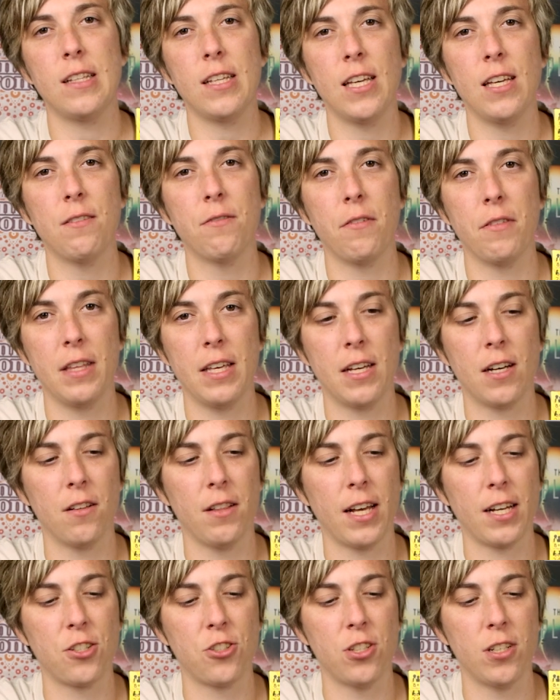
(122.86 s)
leave the
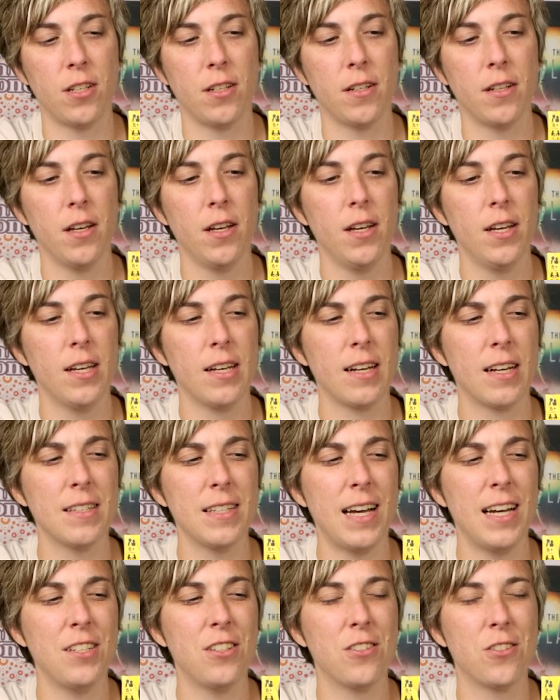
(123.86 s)
collection because
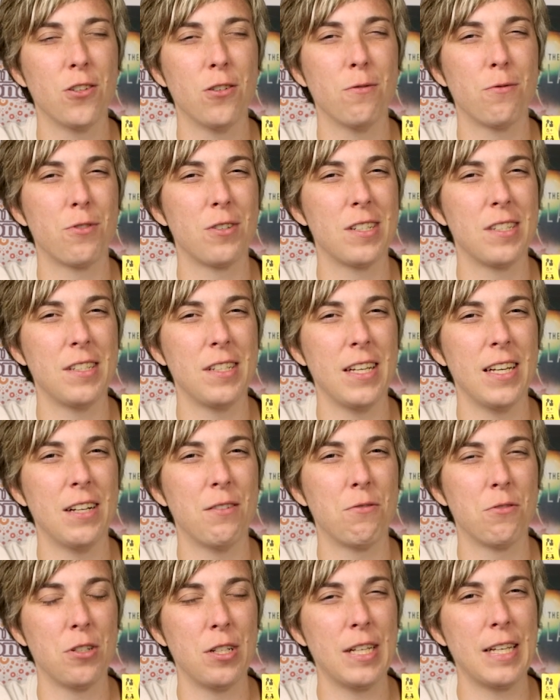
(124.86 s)
I just don't foresee
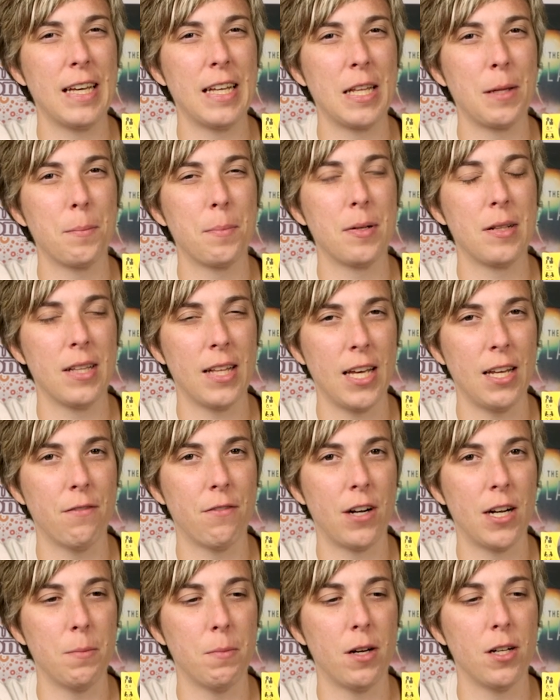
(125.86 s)
it really getting played
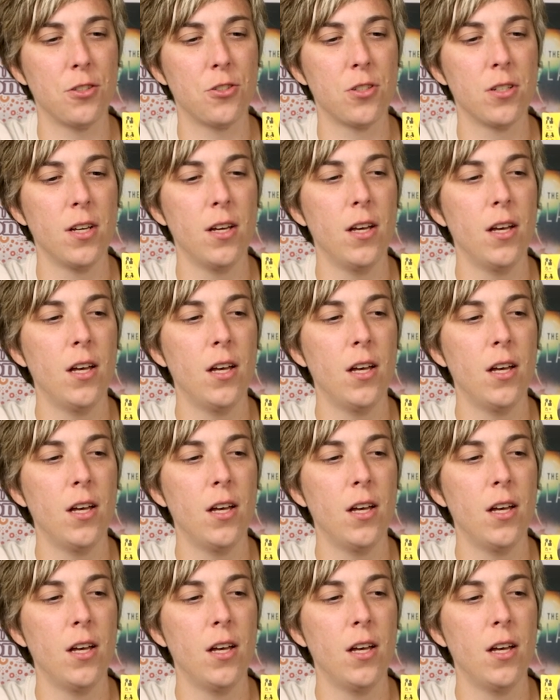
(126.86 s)
very much.